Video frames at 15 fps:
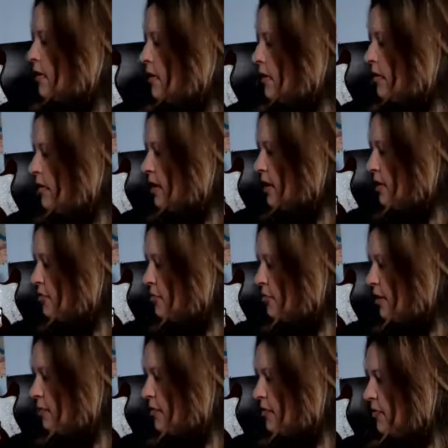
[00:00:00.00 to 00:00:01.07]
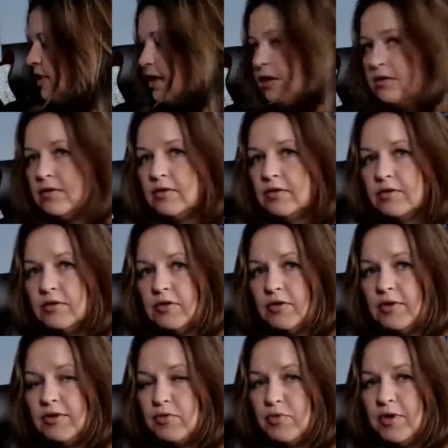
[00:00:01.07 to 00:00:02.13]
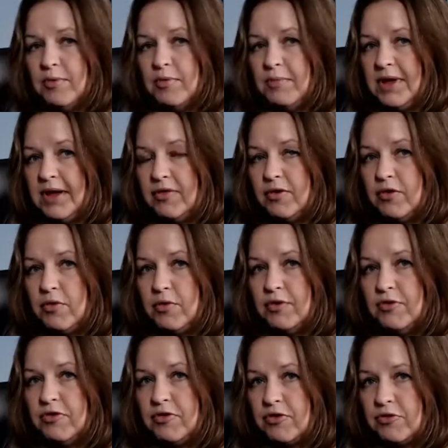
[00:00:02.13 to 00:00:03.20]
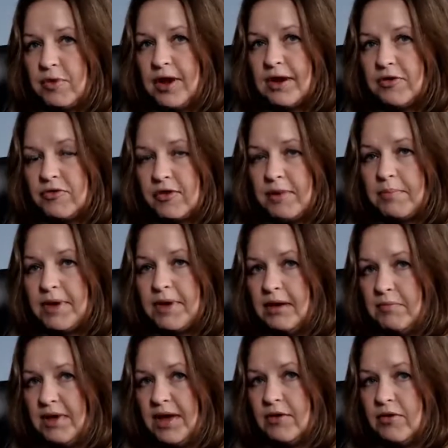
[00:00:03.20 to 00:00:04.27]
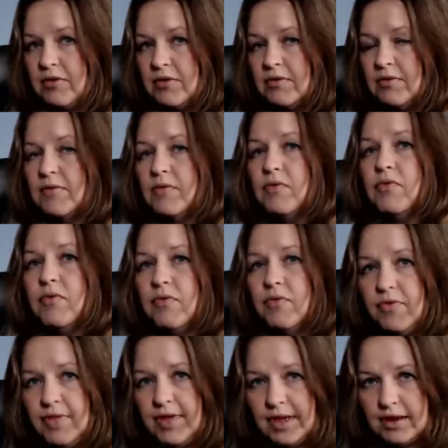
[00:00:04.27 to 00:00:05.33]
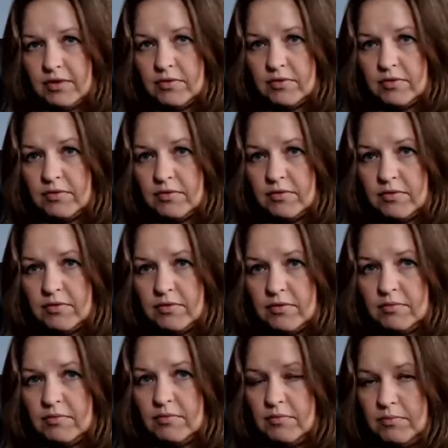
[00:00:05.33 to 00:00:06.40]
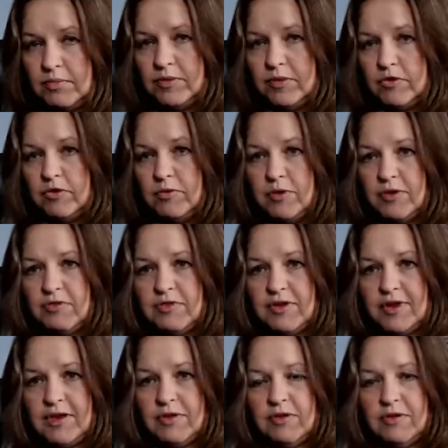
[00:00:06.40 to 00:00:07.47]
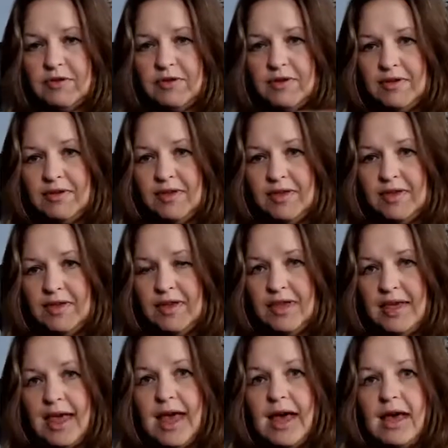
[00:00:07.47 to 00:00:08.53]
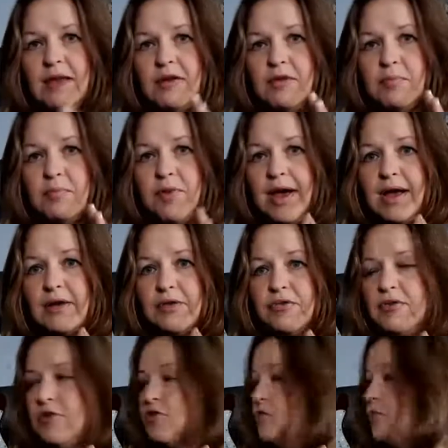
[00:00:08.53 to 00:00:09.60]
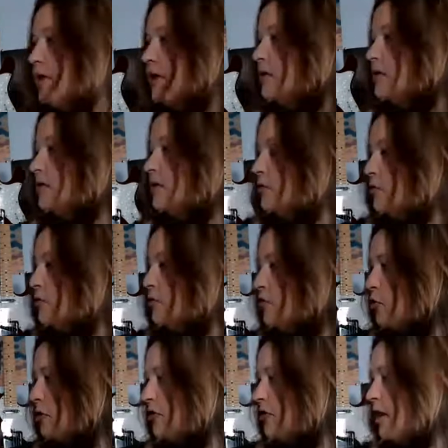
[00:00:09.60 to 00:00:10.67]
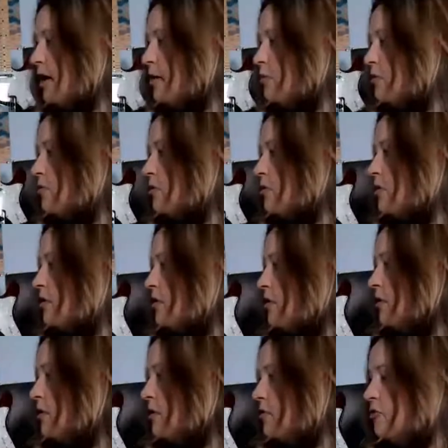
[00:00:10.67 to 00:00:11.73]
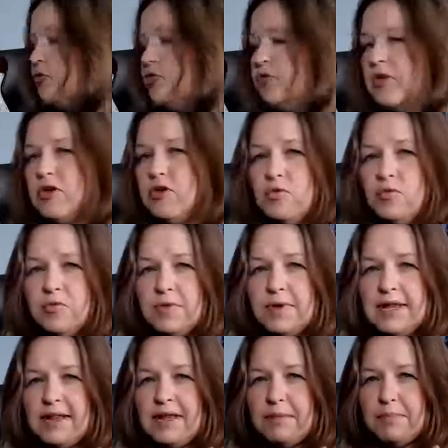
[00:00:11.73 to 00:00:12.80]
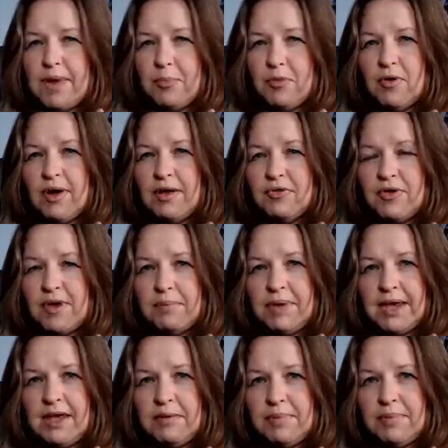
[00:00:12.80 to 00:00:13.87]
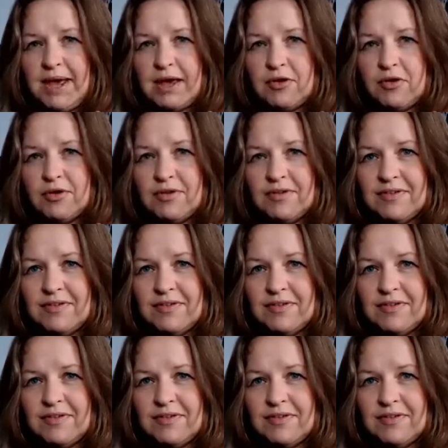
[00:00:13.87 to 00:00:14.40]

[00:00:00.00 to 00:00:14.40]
and then as a separate thing, don't even worry about making the chords, just practice that picking pattern. Then put the two parts together and practice each one 4 times so that you really memorize that picking pattern,